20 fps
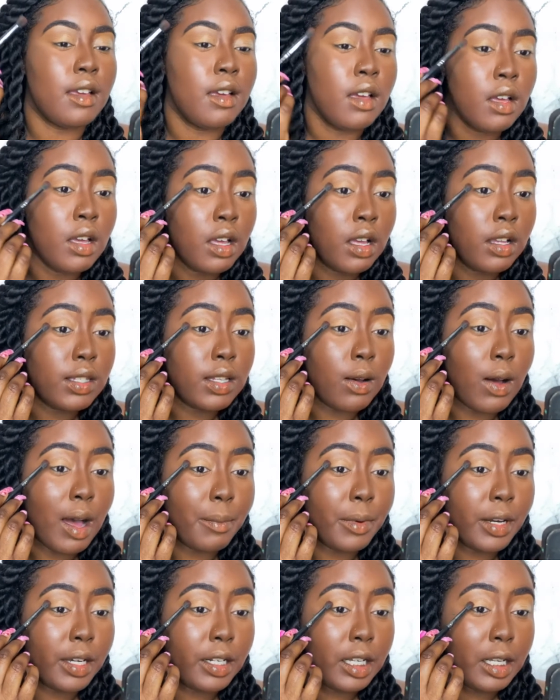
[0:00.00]
So I'm
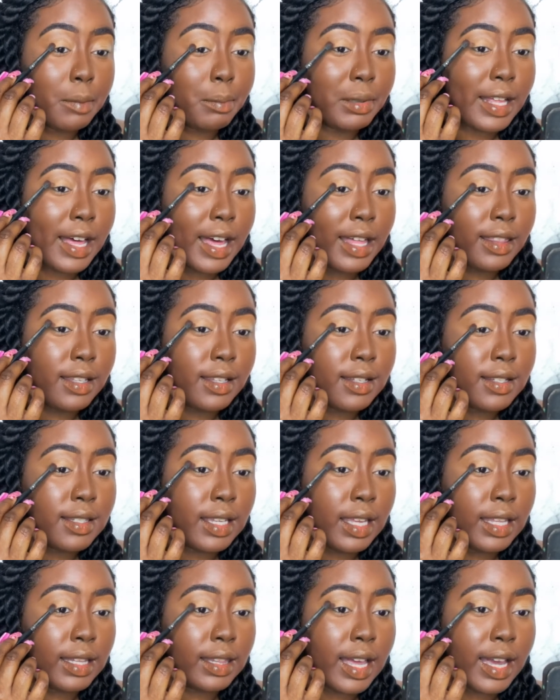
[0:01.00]
going to apply this
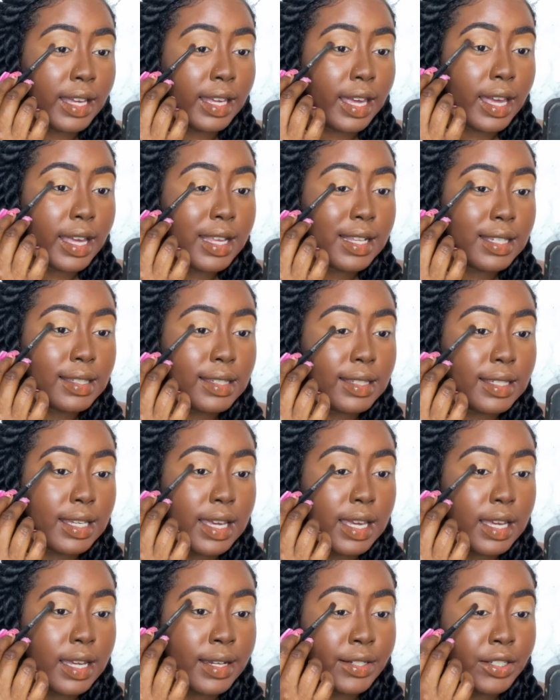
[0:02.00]
in like a
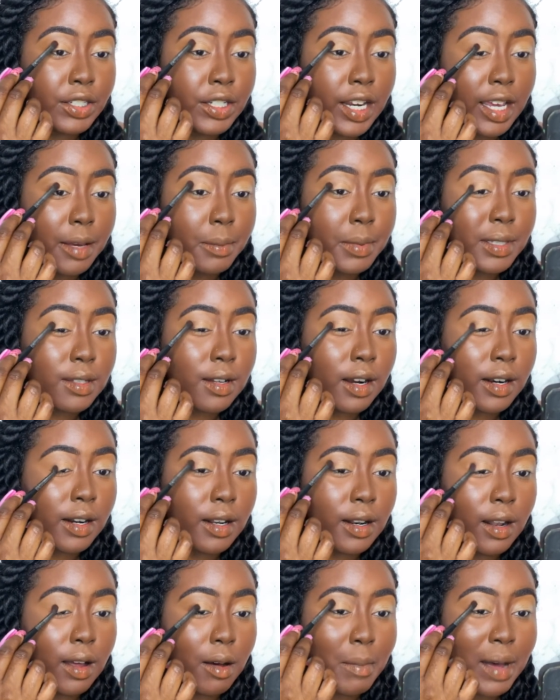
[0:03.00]
C shape,
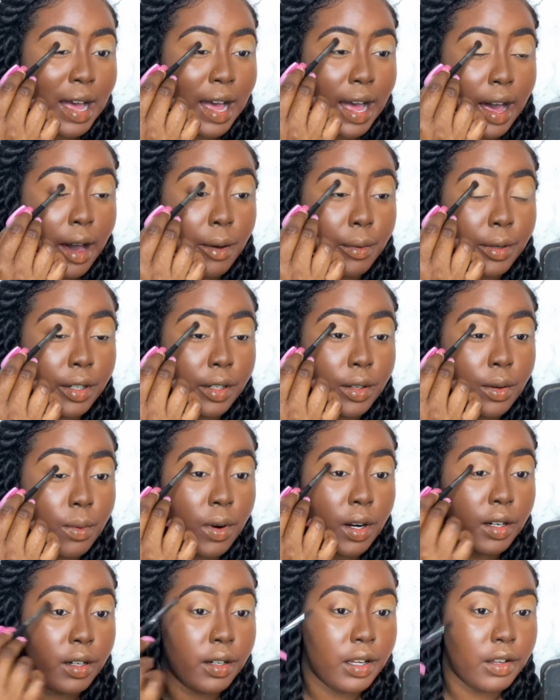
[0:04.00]
starting on my outer
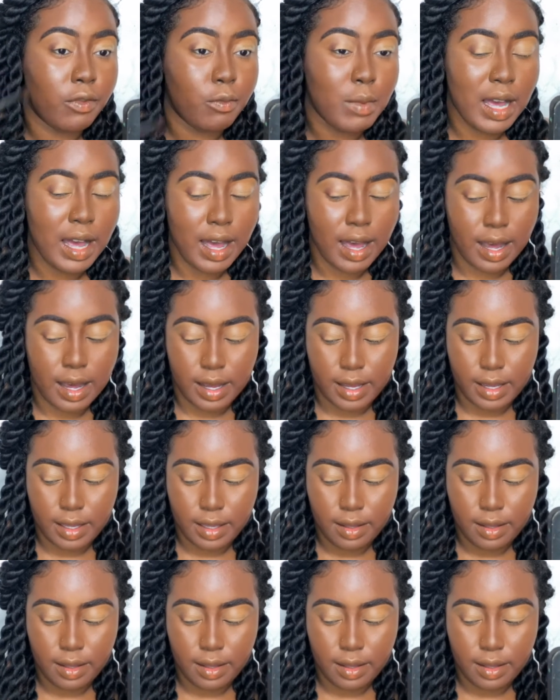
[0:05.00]
corner of my eye.